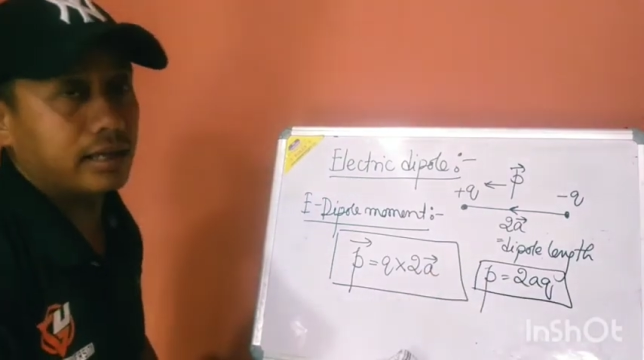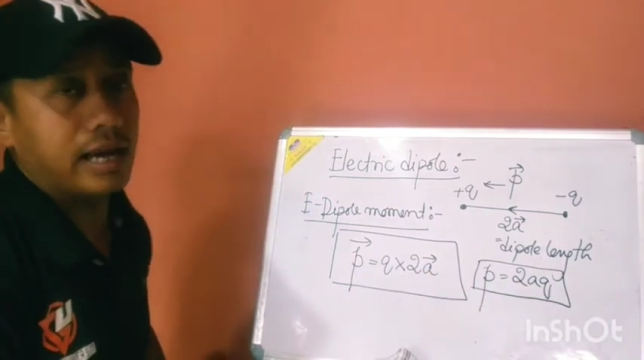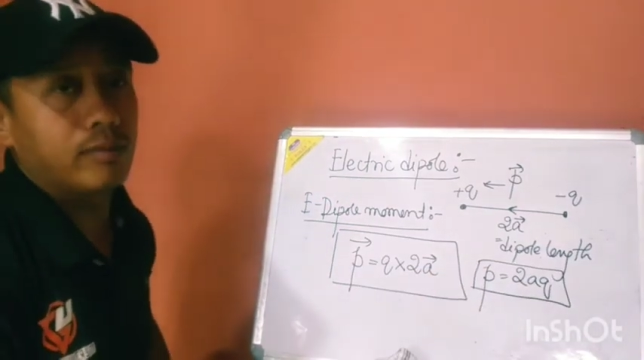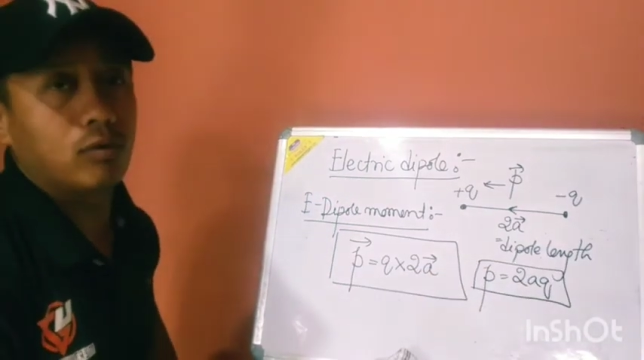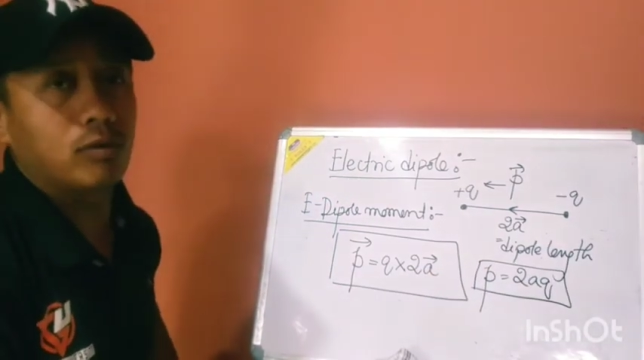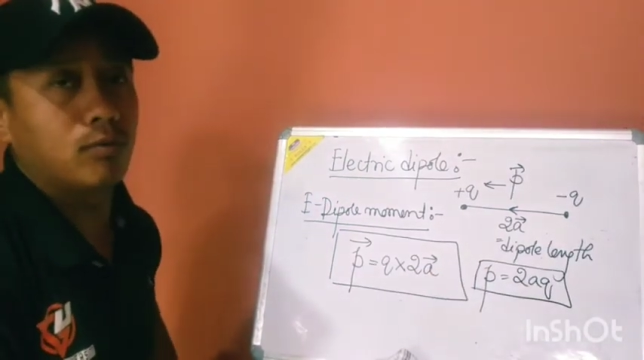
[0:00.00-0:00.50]

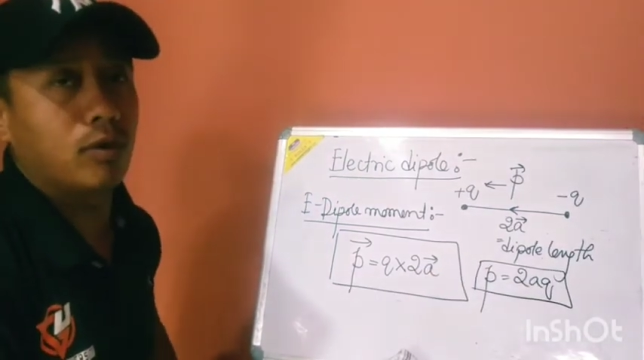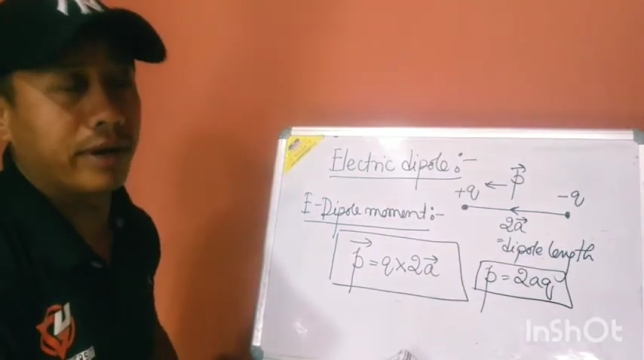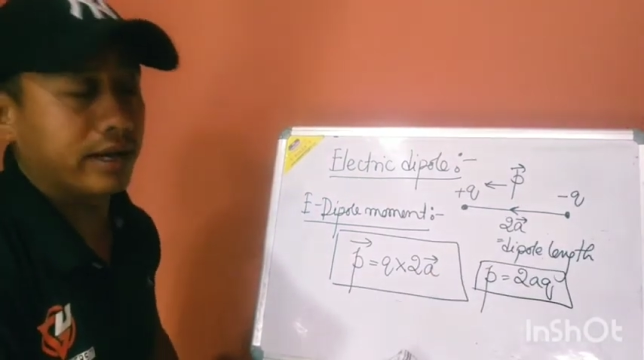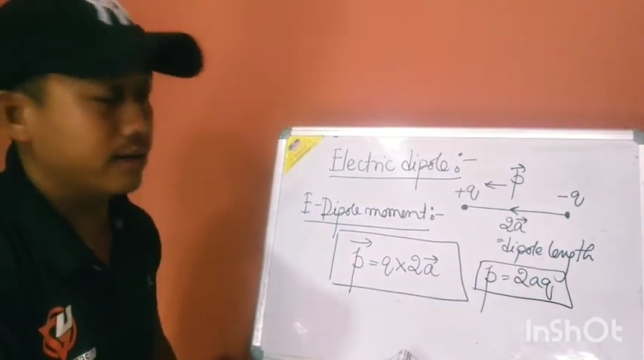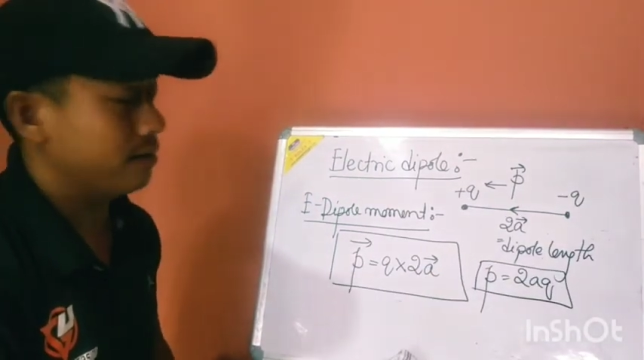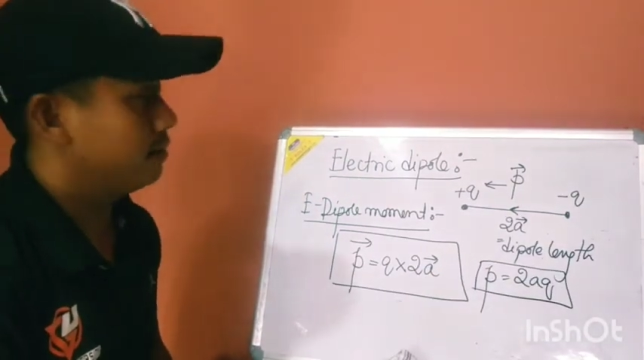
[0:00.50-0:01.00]
dipole
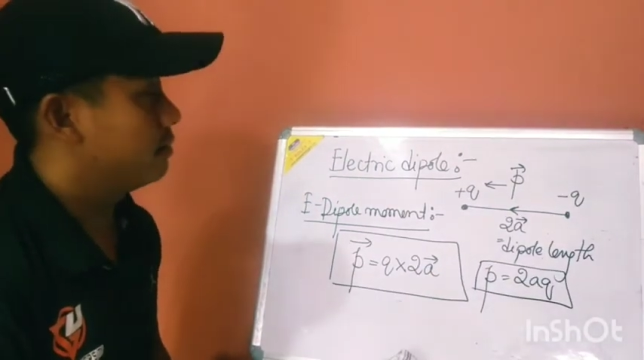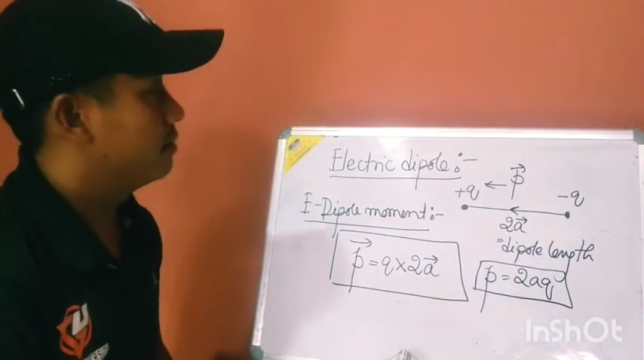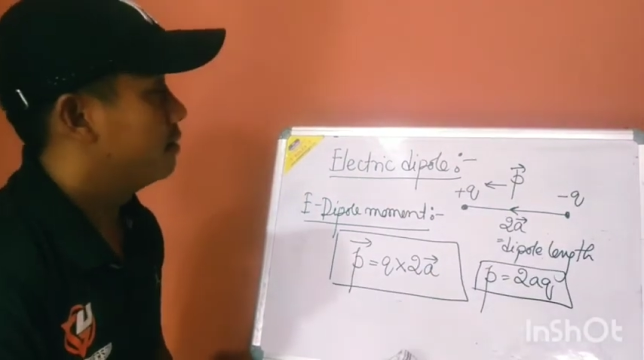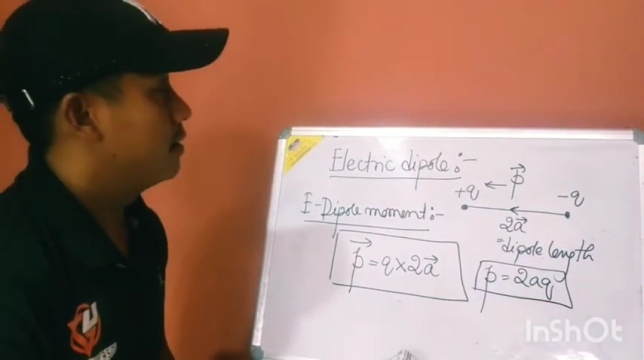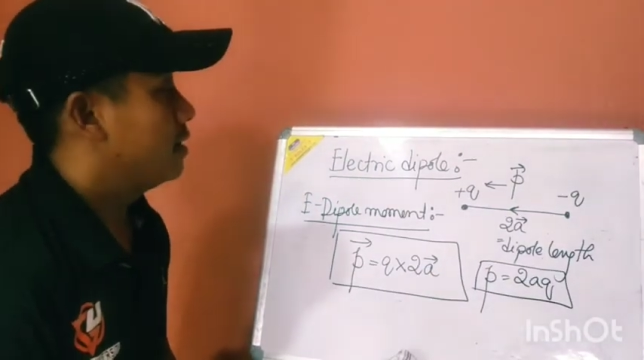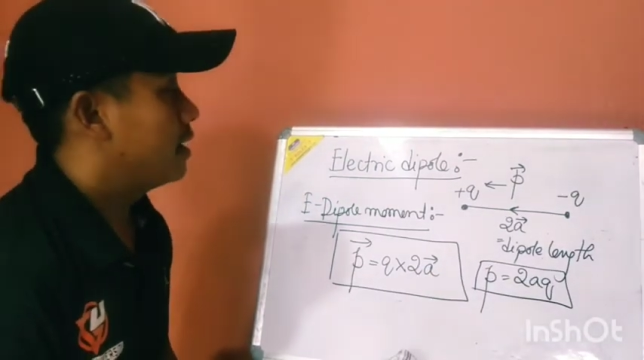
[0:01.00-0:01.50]
moment.
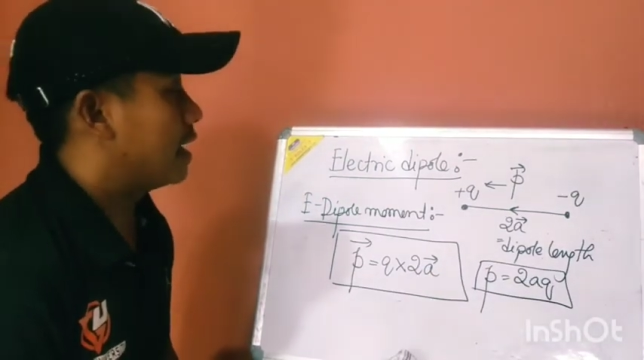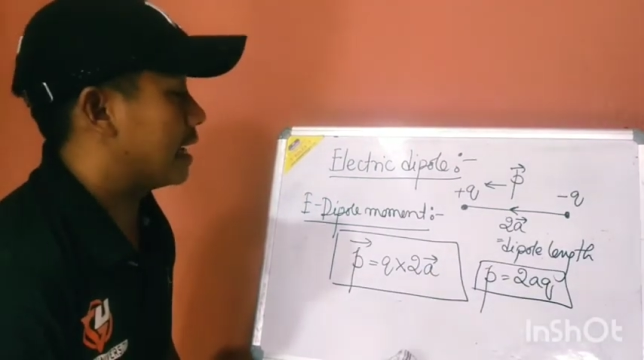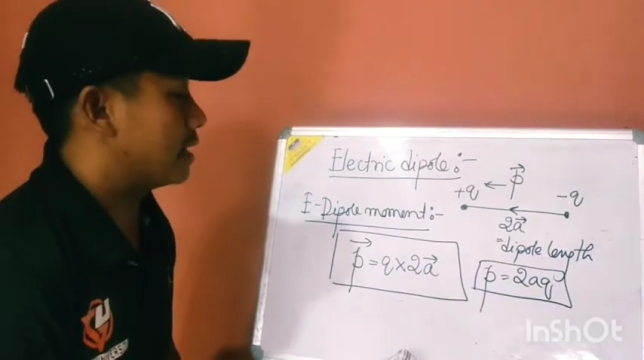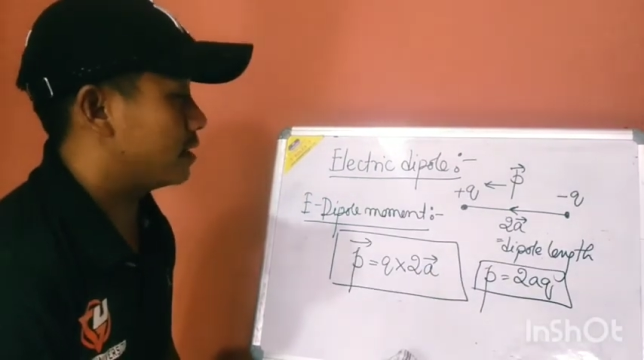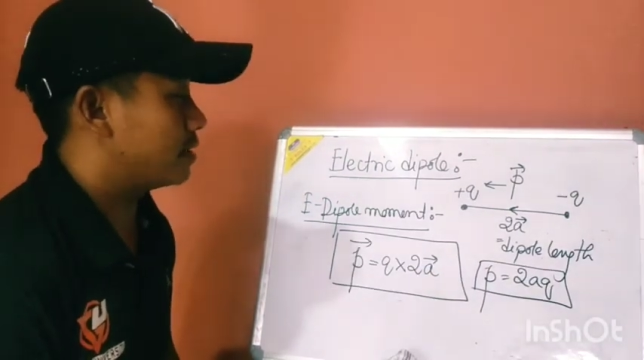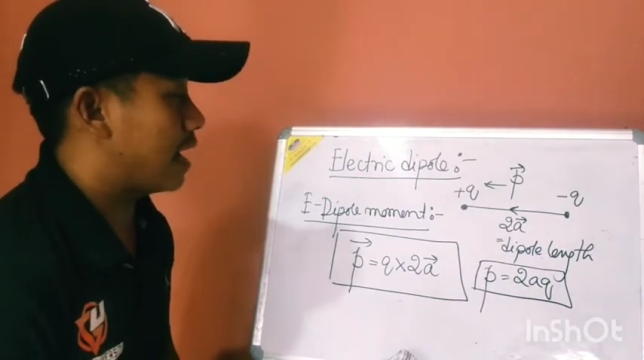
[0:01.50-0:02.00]

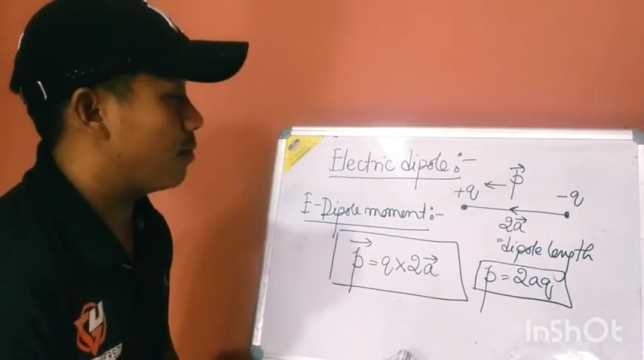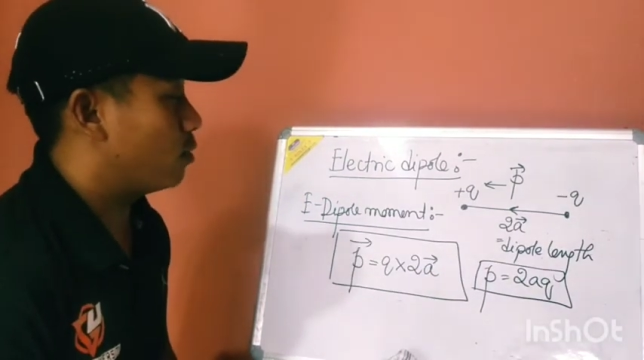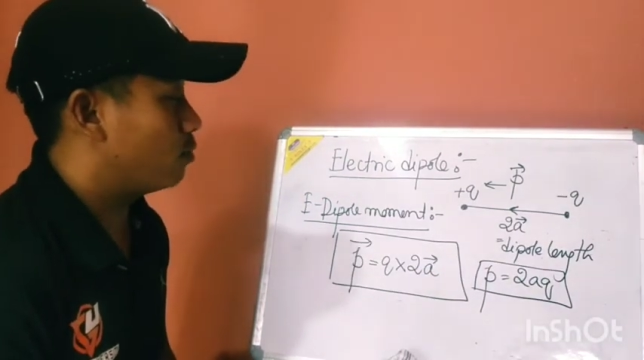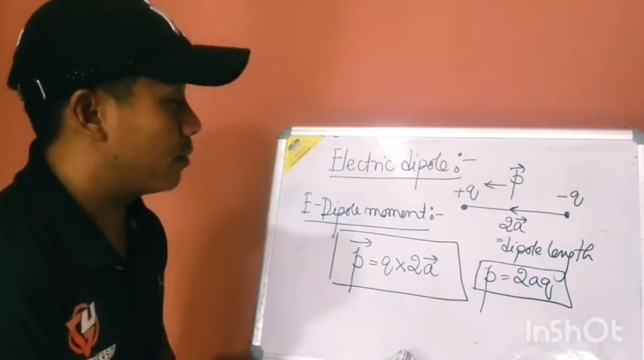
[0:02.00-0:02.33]
Electric dipole